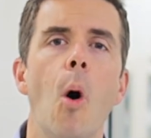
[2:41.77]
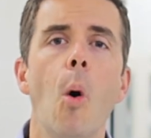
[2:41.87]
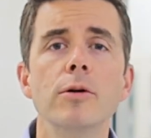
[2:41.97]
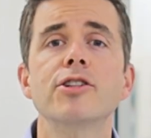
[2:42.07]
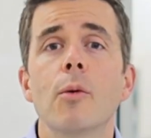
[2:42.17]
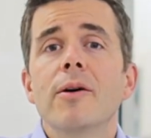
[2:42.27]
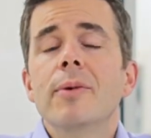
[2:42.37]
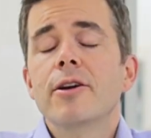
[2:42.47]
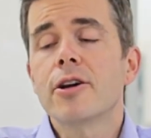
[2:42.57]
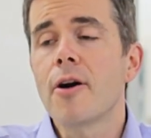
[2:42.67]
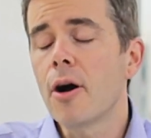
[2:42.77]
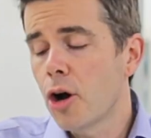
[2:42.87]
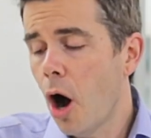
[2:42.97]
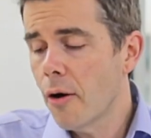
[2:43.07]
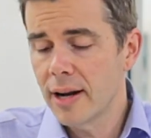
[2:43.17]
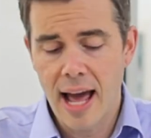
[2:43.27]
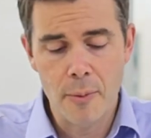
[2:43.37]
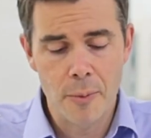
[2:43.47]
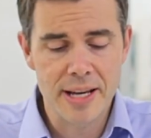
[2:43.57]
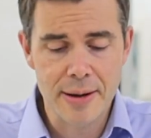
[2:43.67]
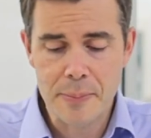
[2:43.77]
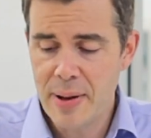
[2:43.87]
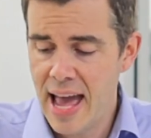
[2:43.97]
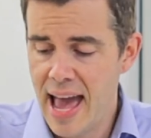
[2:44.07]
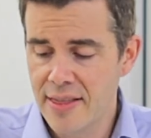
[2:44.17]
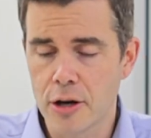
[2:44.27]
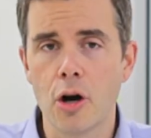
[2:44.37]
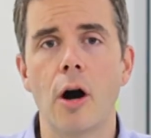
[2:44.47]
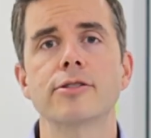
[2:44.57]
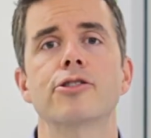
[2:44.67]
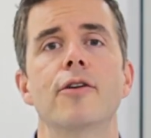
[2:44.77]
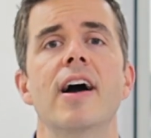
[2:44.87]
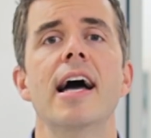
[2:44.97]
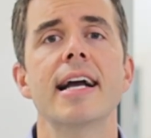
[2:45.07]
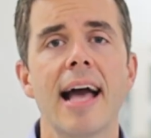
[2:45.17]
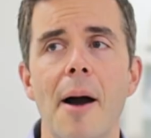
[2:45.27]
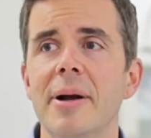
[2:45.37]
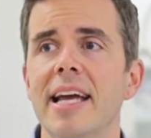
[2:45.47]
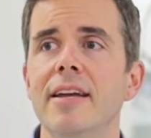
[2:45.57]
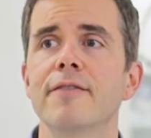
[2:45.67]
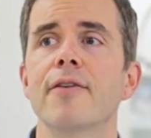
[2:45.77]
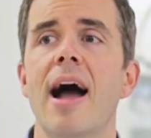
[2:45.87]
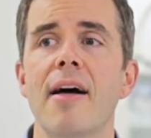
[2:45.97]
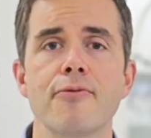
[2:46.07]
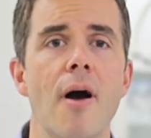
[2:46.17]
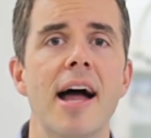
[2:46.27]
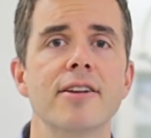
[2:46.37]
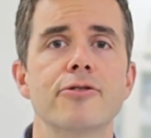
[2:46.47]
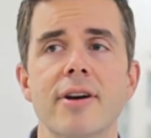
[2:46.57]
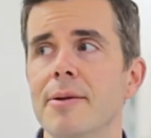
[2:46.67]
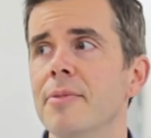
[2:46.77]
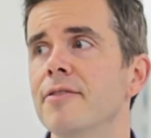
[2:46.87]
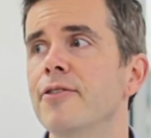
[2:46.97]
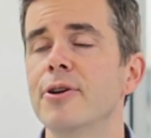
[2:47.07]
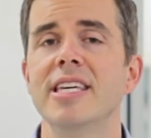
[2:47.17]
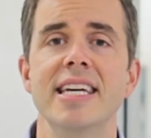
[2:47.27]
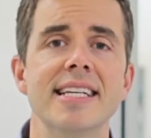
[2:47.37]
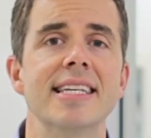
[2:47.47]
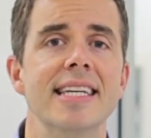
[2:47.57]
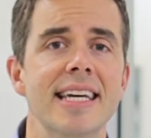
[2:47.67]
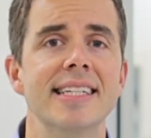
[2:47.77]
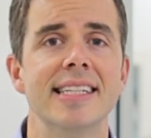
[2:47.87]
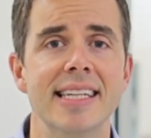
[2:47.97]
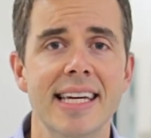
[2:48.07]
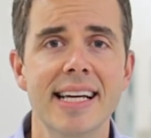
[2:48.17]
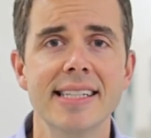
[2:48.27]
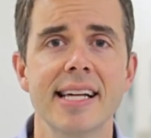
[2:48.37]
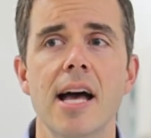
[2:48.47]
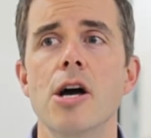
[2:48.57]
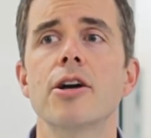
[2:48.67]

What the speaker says: Also, when we correlate, when we compare the cost of coming in for arthritis treatment for years and years and years